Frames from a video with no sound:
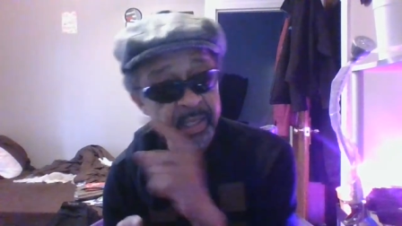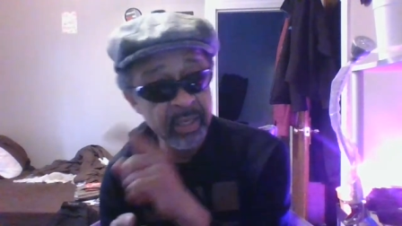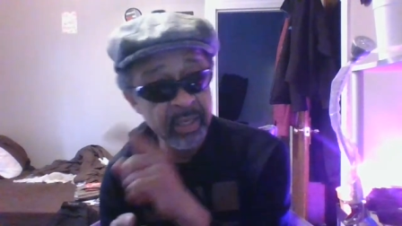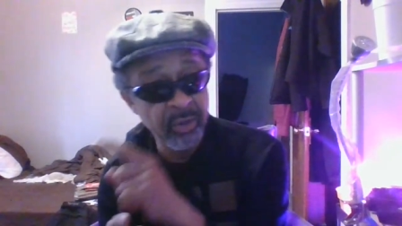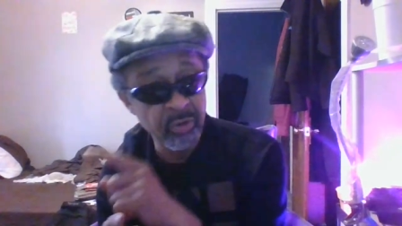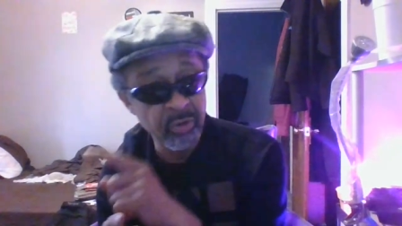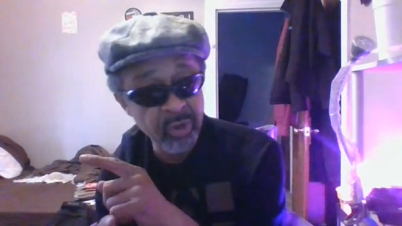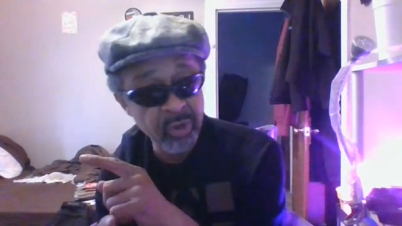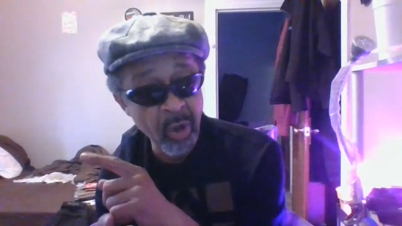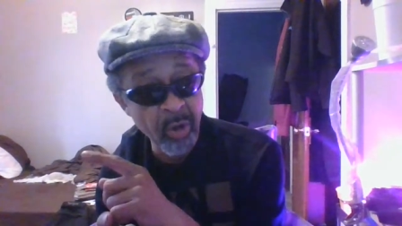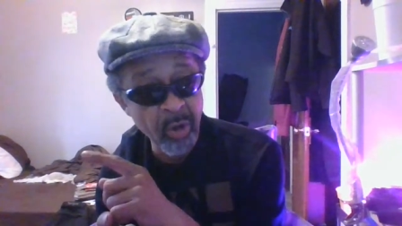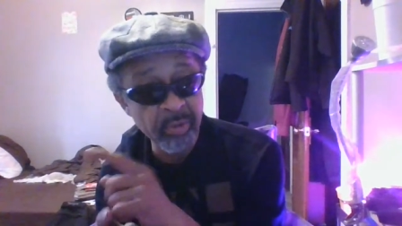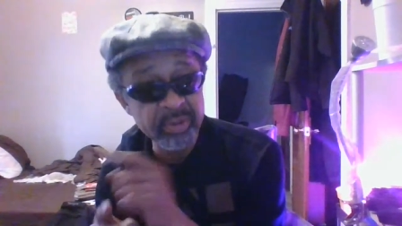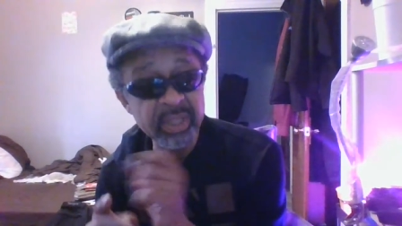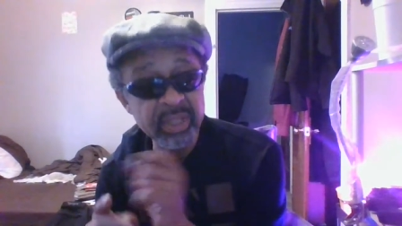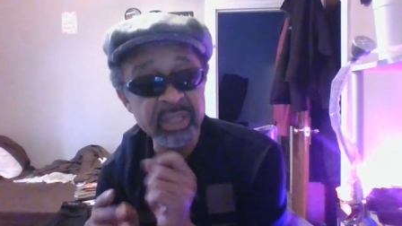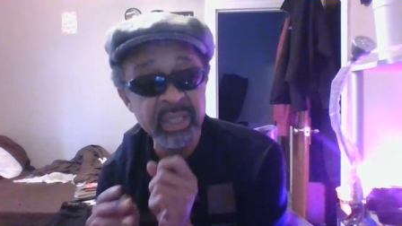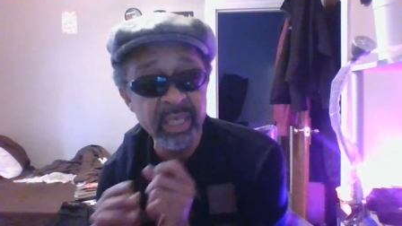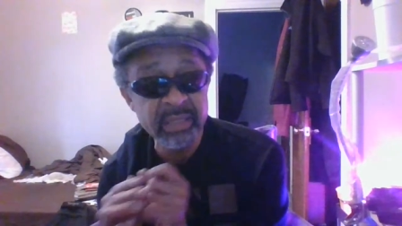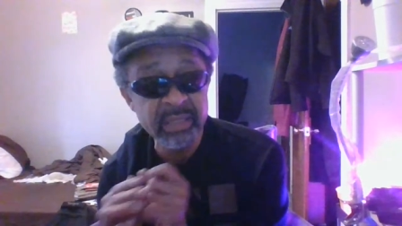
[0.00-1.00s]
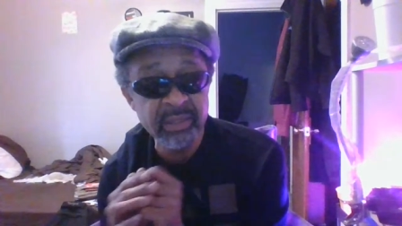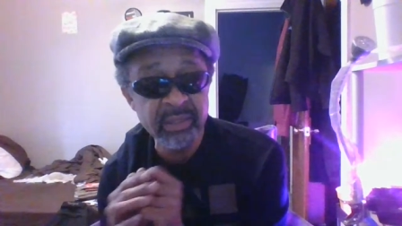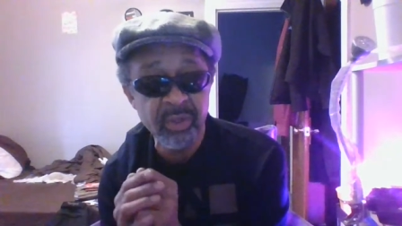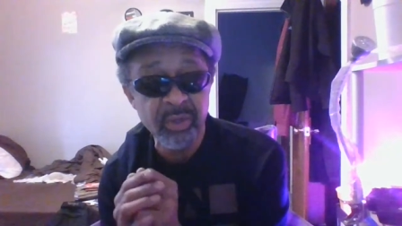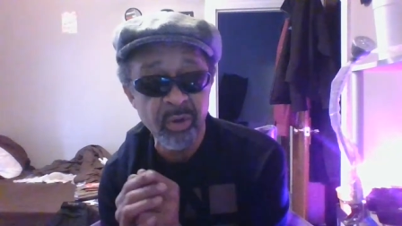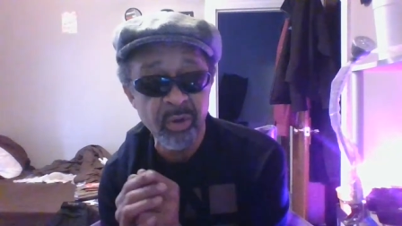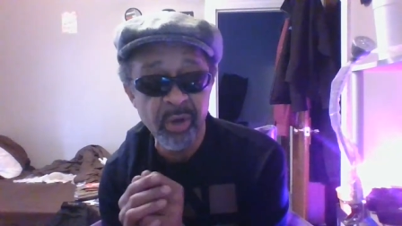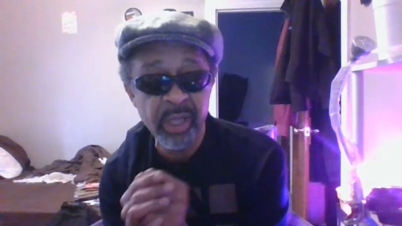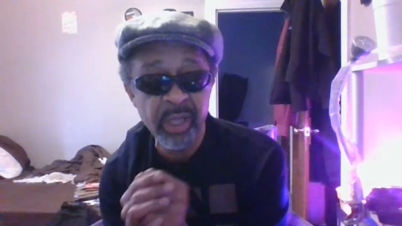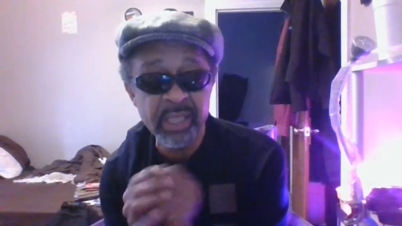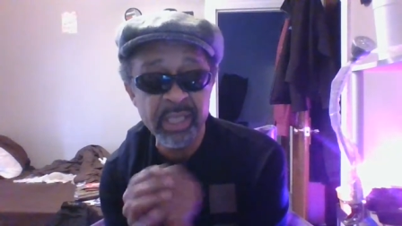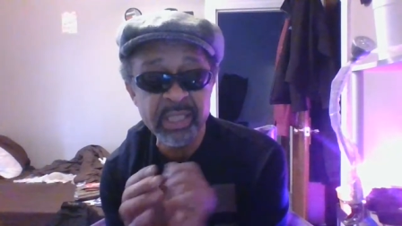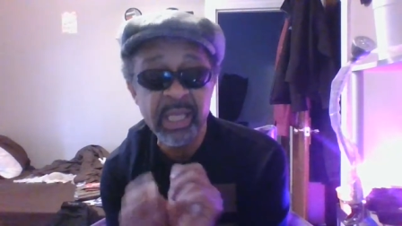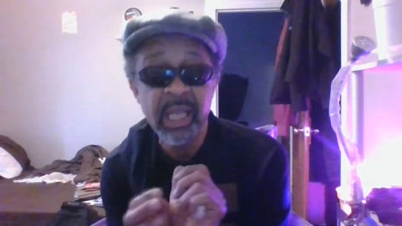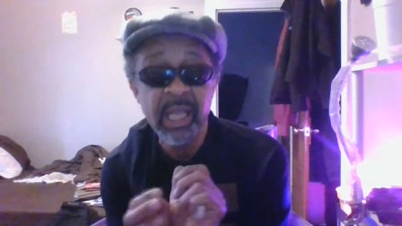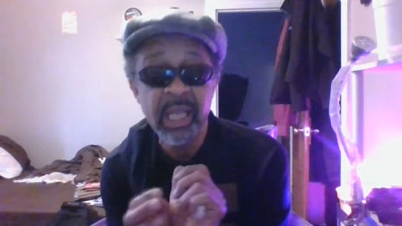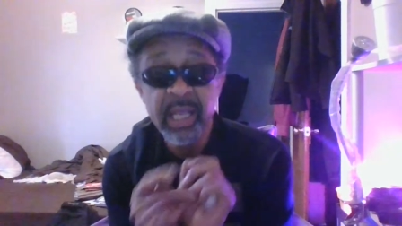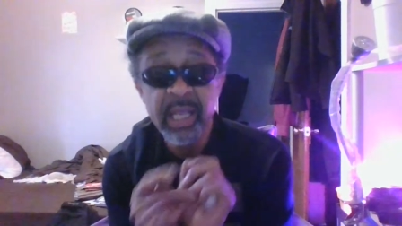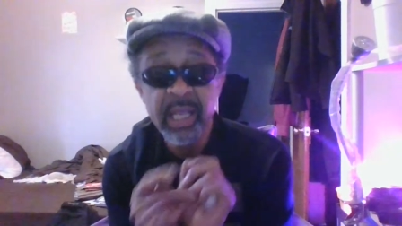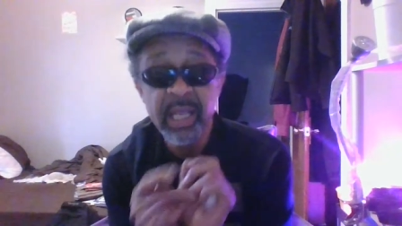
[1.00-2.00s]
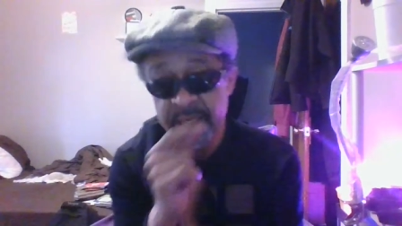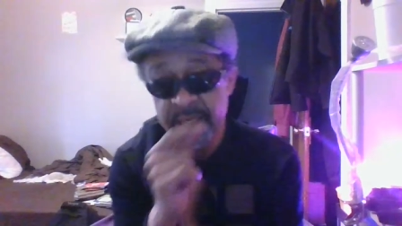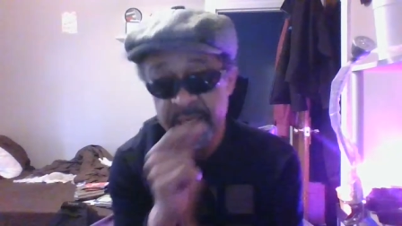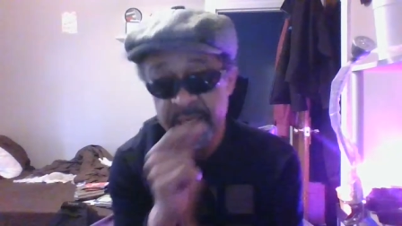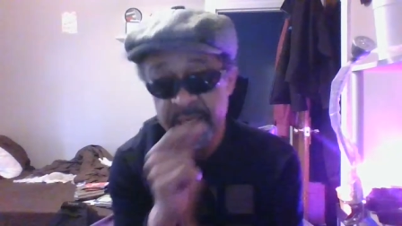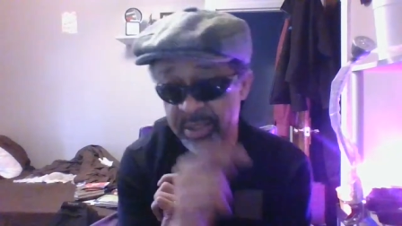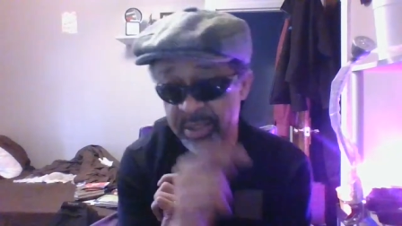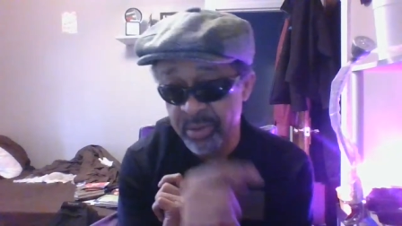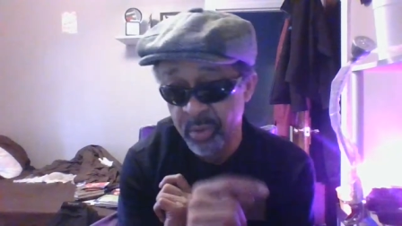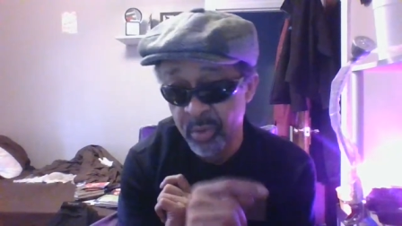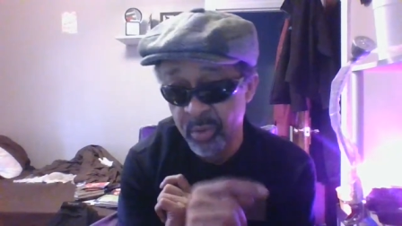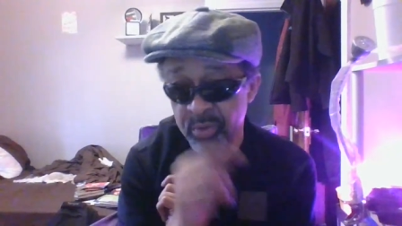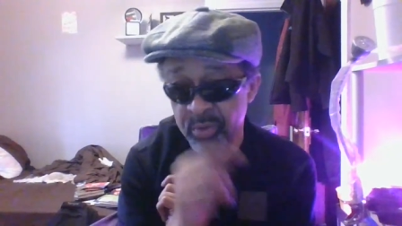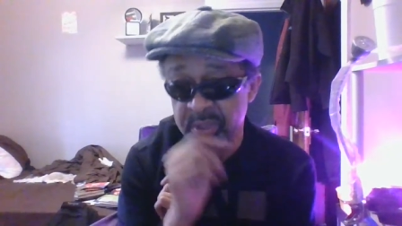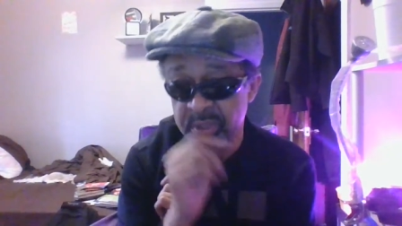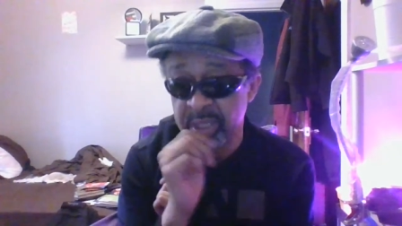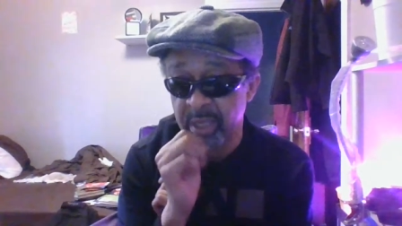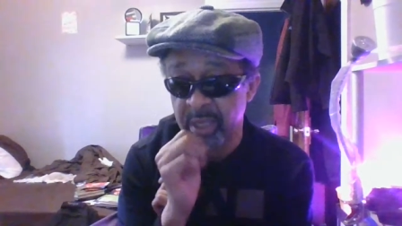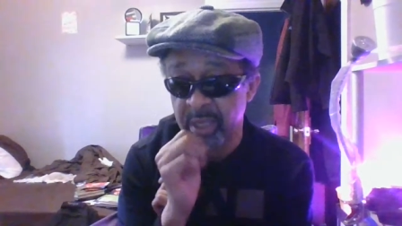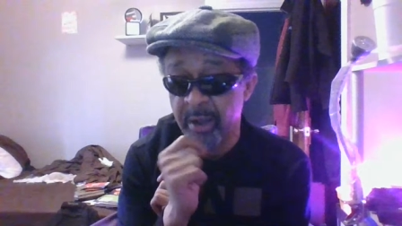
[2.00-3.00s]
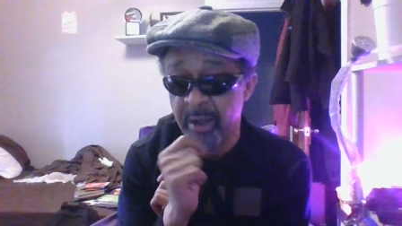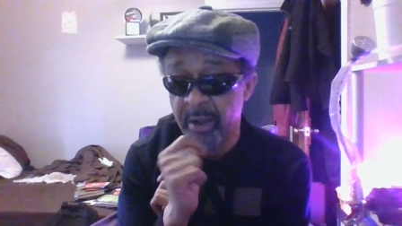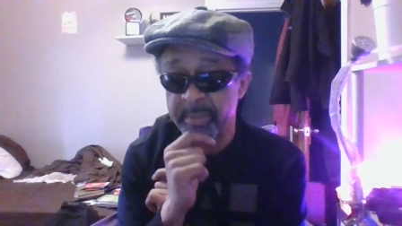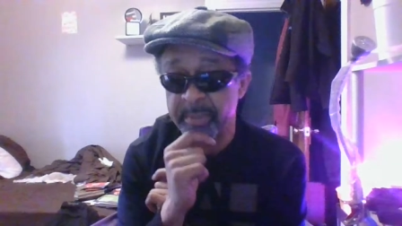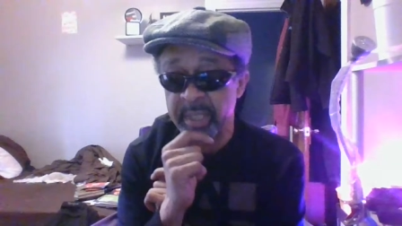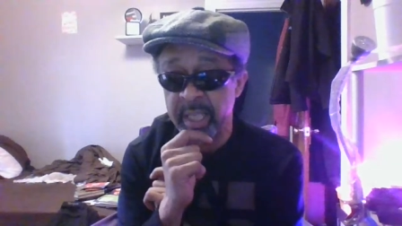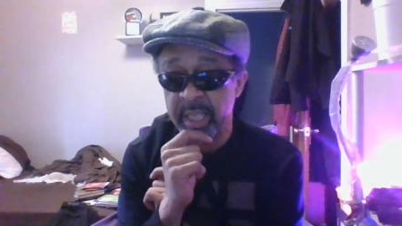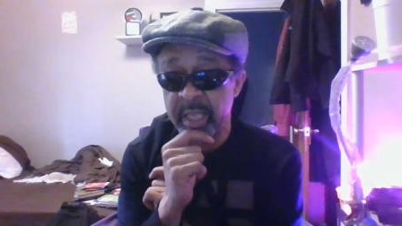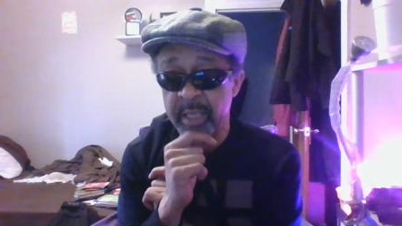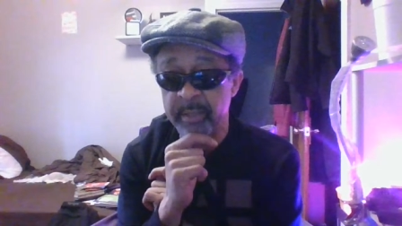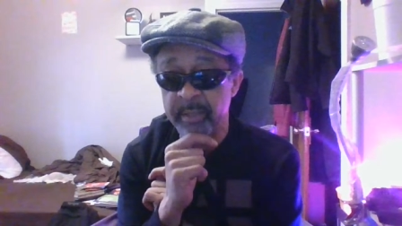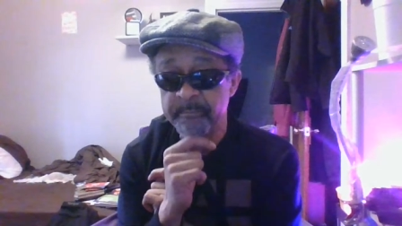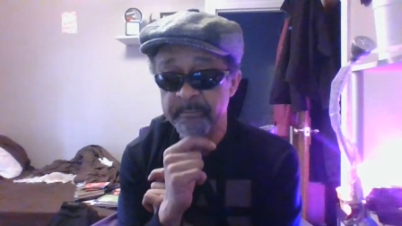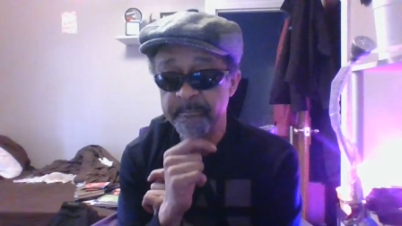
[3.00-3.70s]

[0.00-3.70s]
Goes home to Illinois. He sues the company